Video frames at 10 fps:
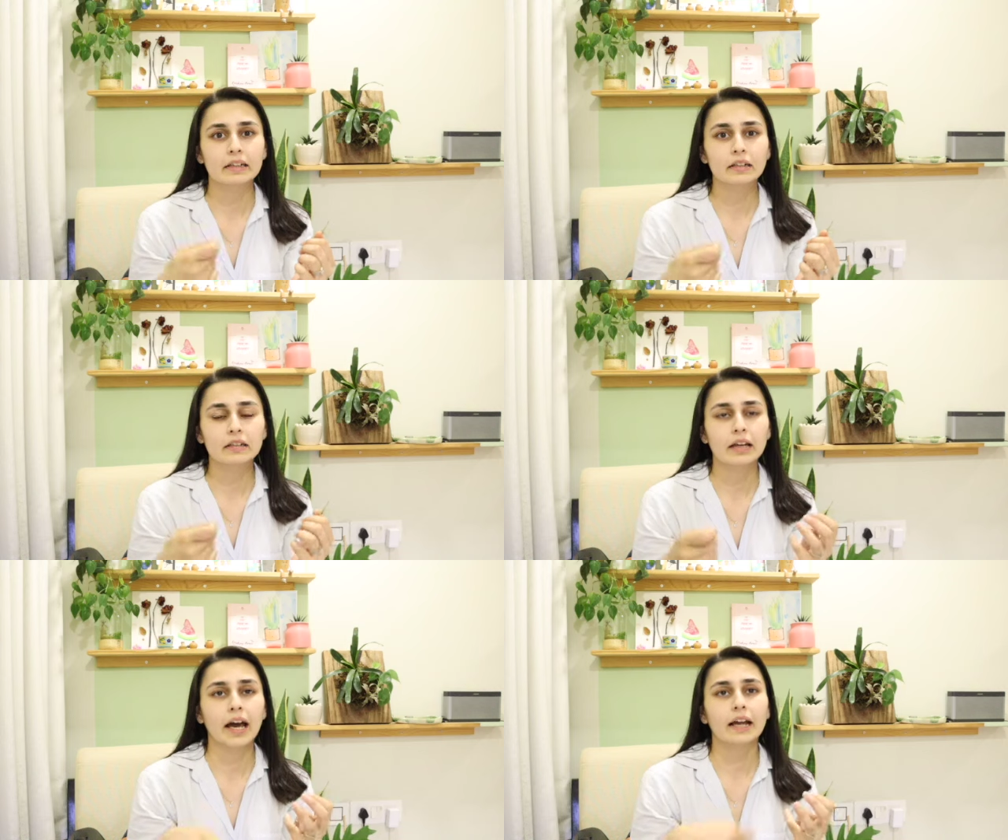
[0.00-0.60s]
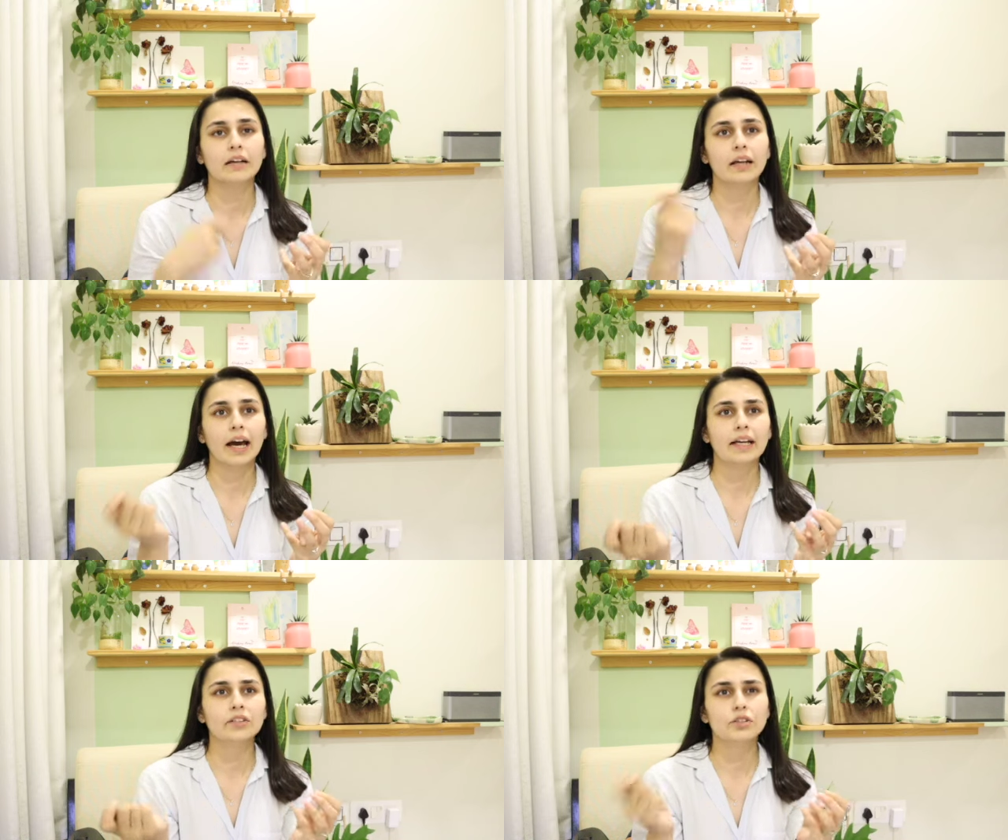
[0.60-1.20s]
it, and
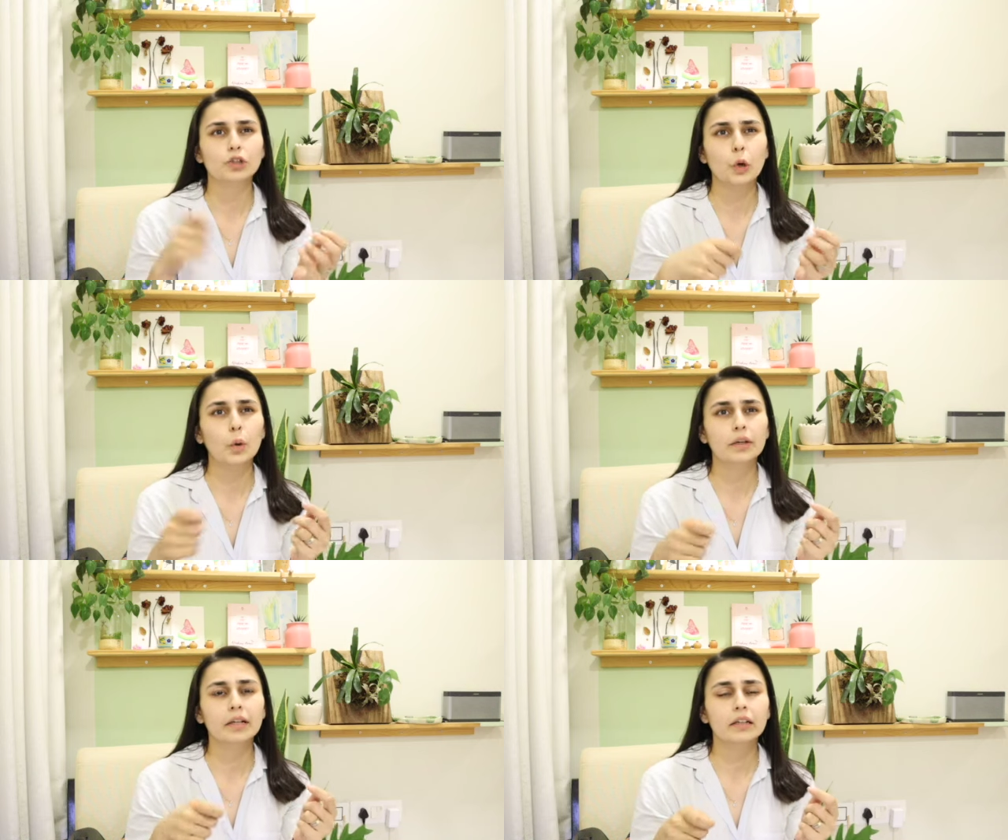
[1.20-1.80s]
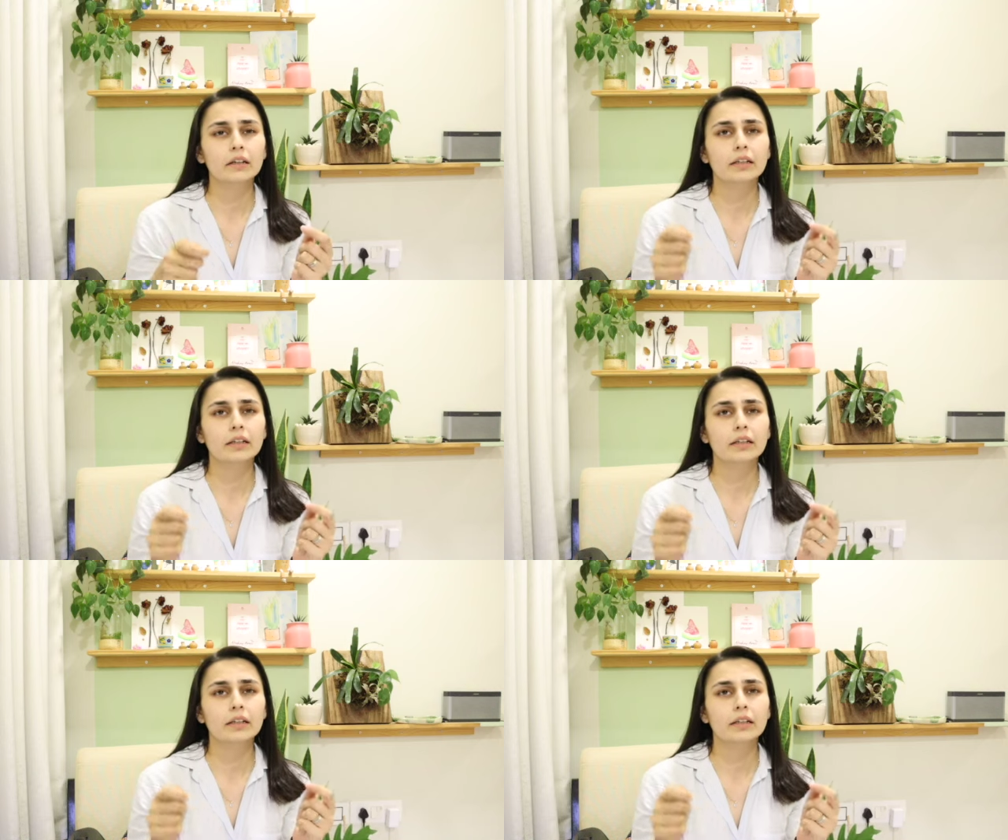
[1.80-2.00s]
I just cooked it